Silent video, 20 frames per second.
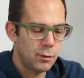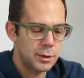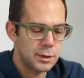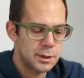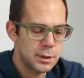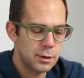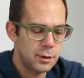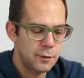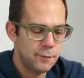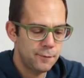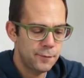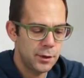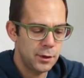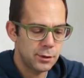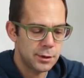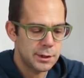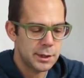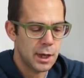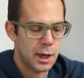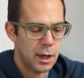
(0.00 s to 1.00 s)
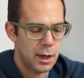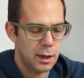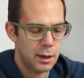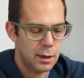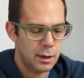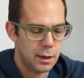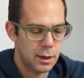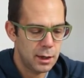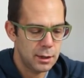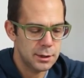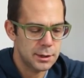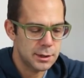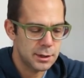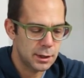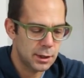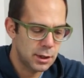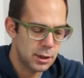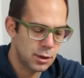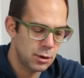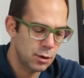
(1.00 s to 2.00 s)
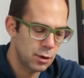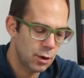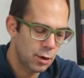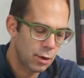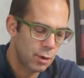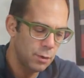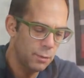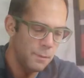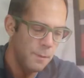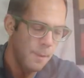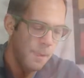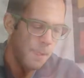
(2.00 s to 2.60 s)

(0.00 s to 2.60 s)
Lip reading: until you feel tight and secure.